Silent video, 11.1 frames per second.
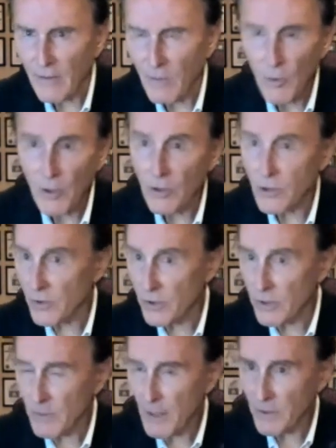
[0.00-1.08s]
Oh, you're so
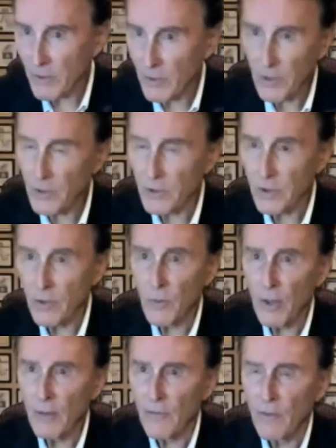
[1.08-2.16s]
special. Oh, you're so
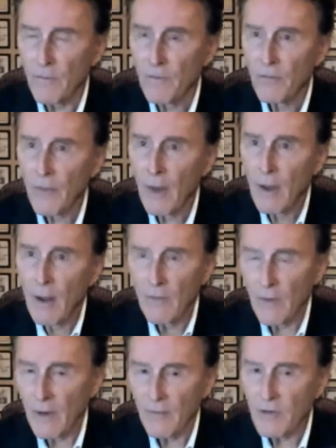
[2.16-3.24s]
beautiful.
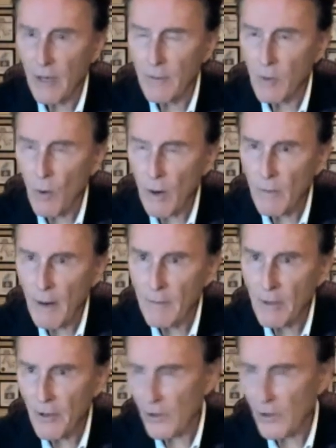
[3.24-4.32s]
Then every time you walk by a
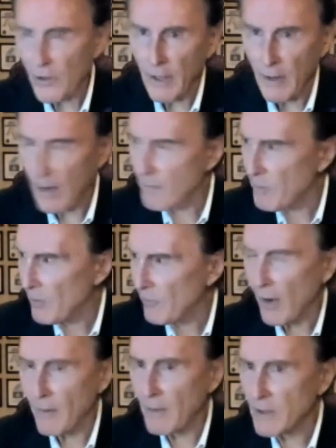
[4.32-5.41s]
mirror, you're going to look at it. I'm
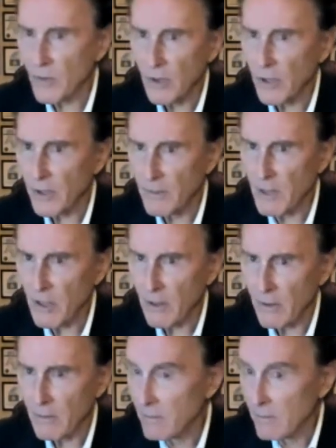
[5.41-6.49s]
beautiful. I might as well look in the mirror.